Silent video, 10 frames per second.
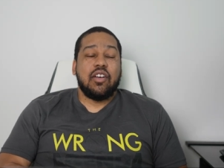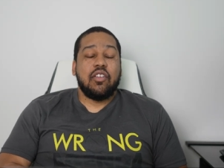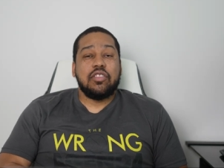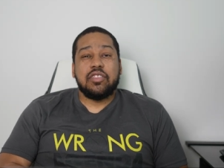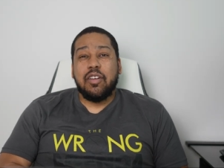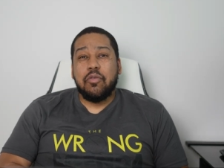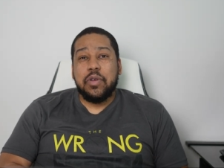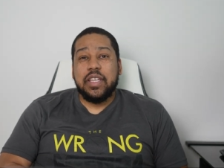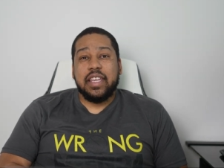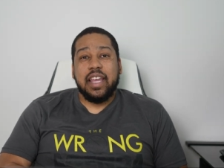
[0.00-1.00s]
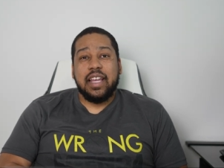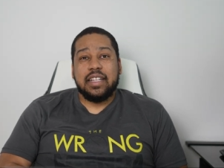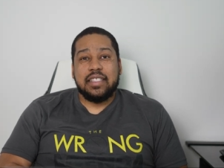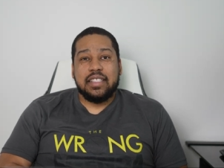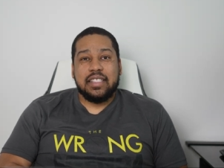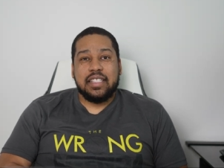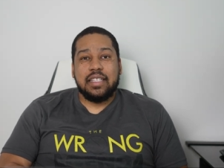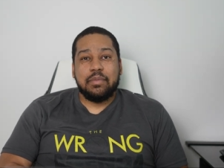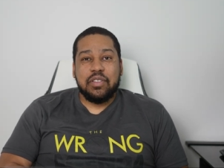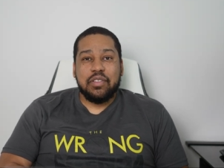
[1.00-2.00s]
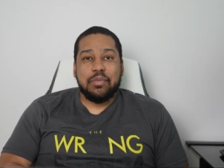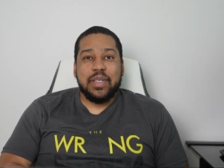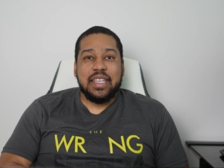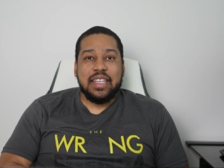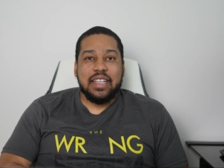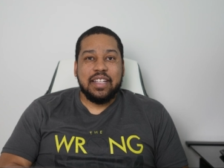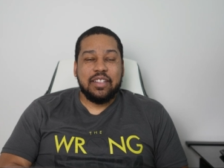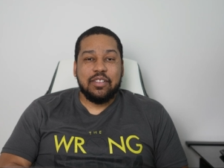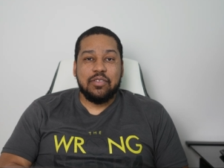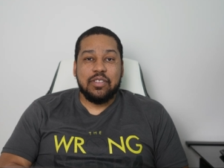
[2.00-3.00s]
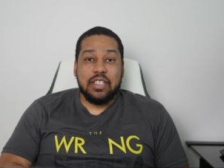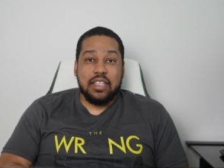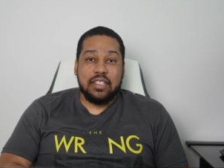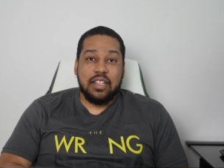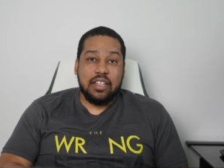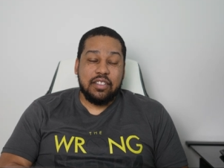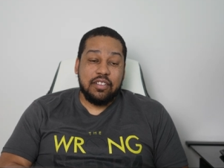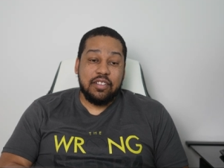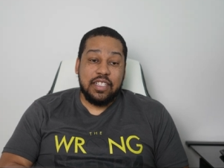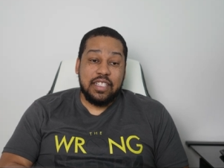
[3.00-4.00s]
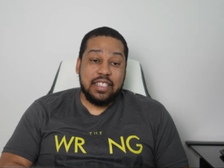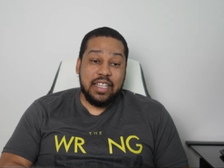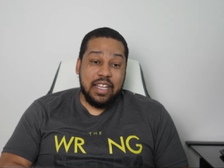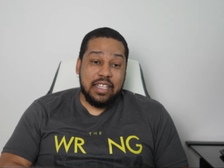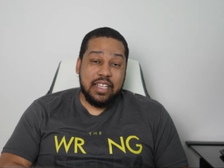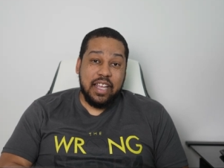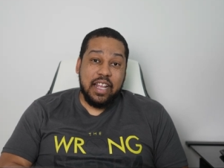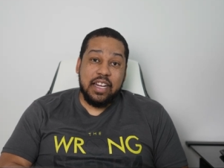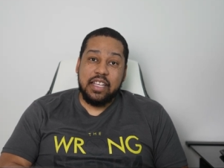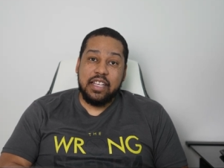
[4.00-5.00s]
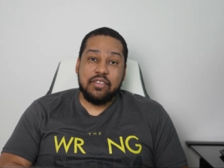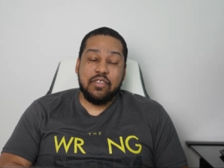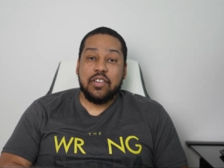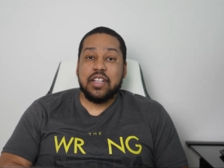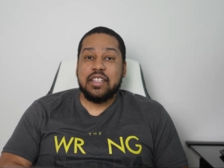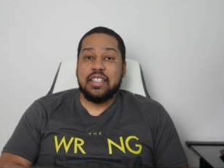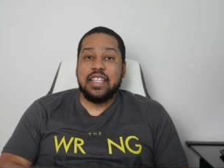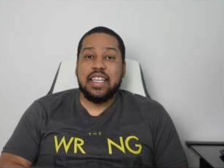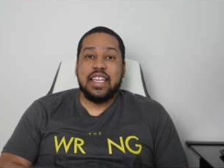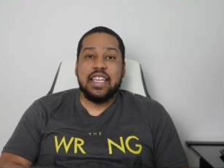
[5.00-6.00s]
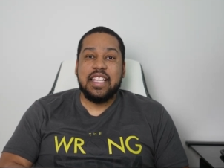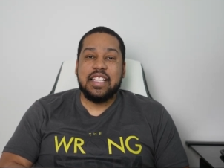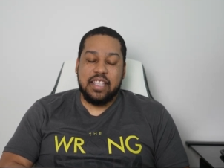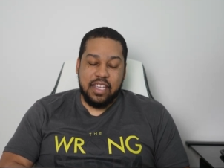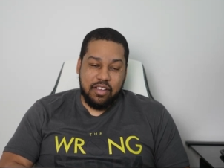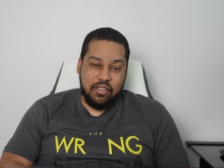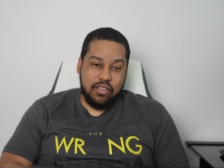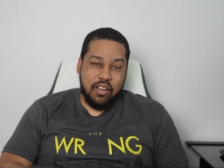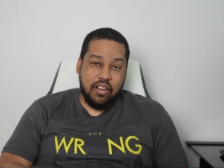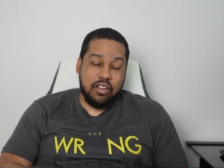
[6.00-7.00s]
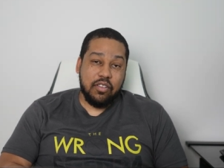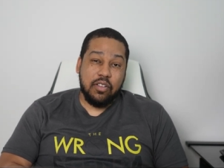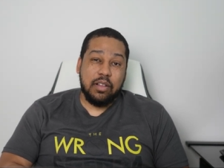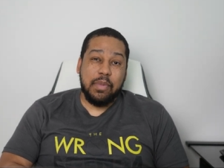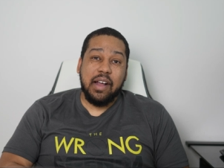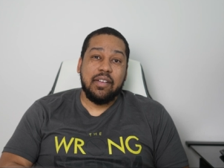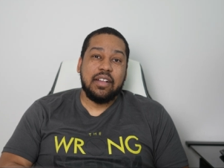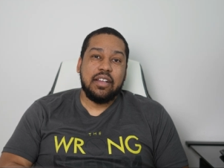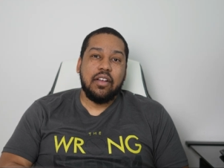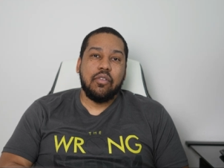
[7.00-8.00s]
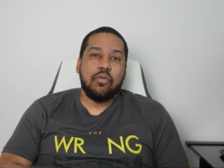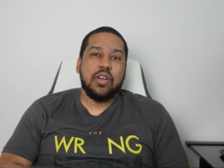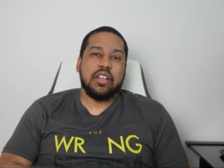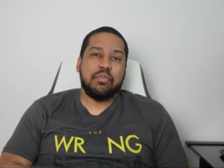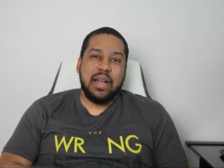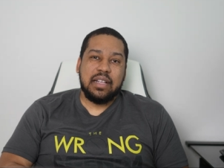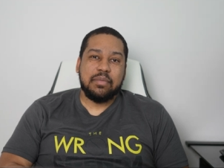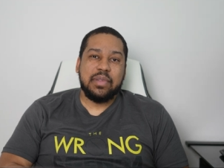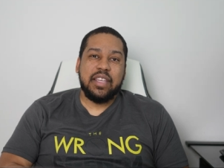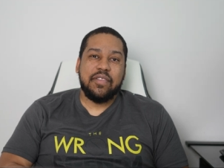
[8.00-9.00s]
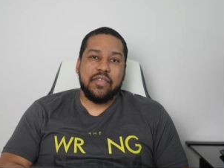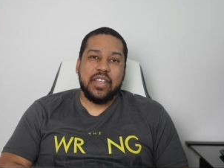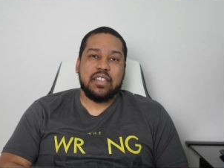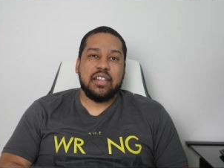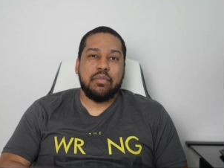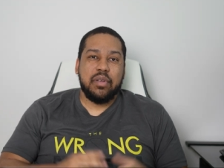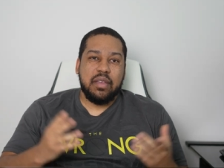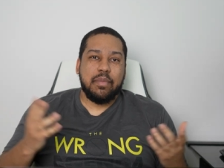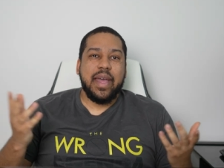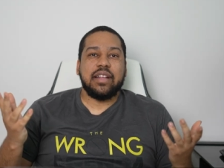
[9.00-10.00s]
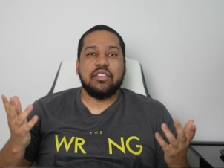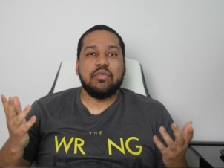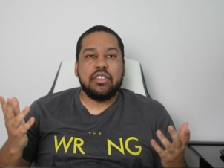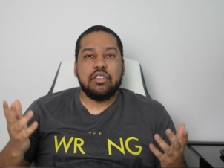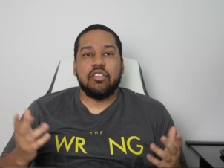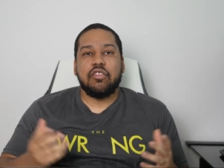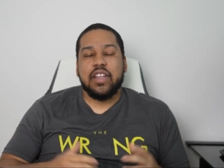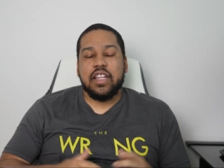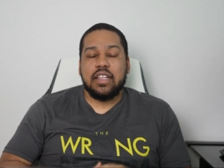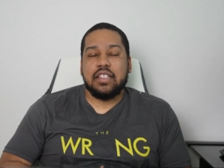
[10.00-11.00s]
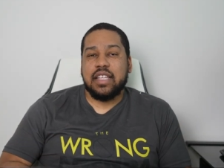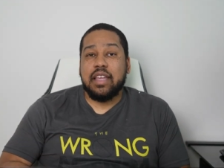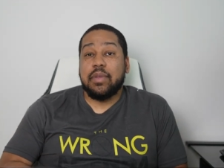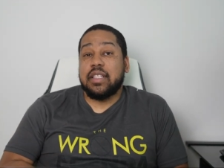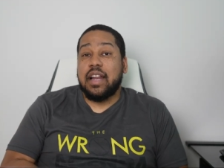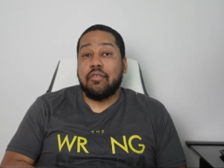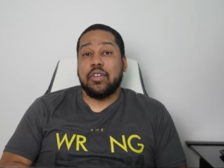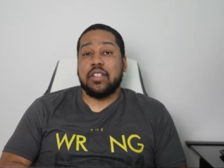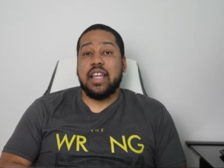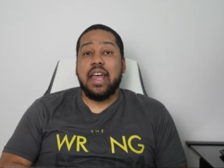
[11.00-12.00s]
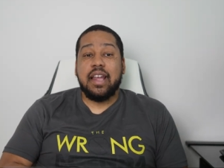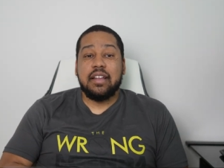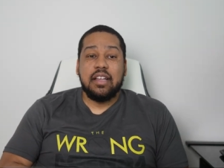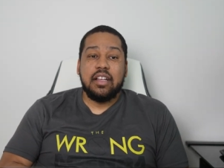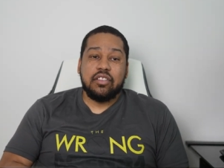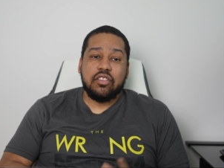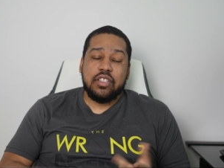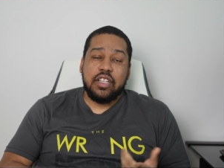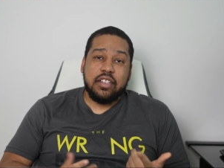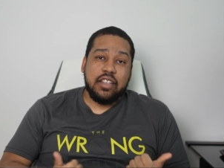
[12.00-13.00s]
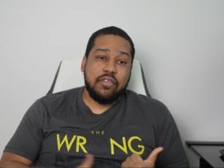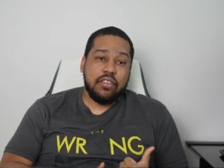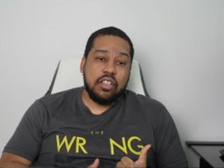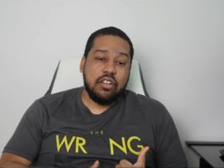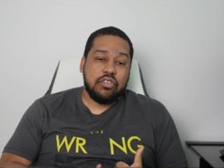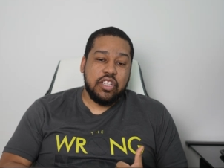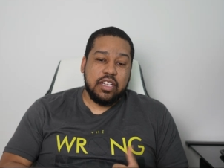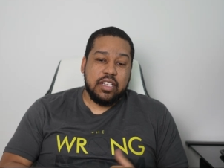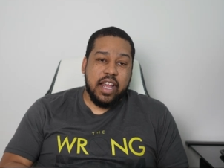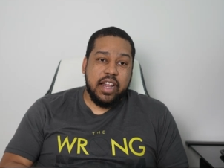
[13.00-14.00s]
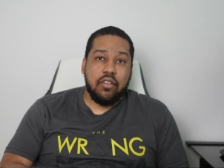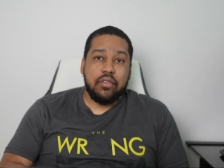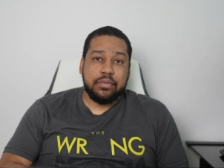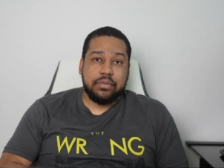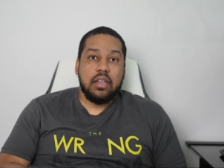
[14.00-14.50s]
All-Star Weekend seems to be losing his luster, he says, and he's wrote a detailed article about what could possibly fix it and bring it back to its glory and excitement that it once had. So y'all definitely go check that out.